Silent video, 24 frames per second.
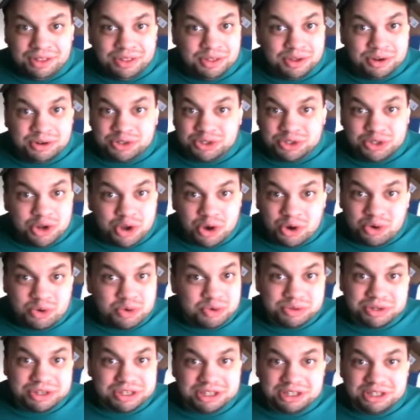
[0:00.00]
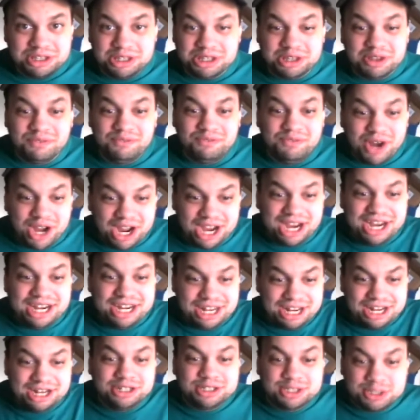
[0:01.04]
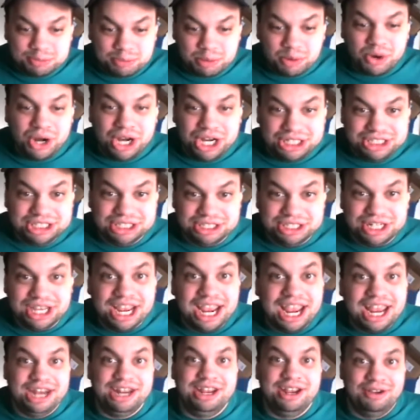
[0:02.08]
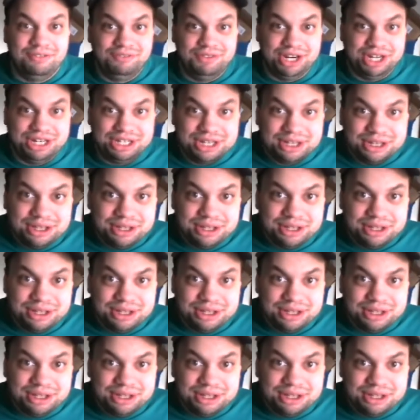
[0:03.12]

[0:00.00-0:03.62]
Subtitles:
There's no divine inspiration to any of it.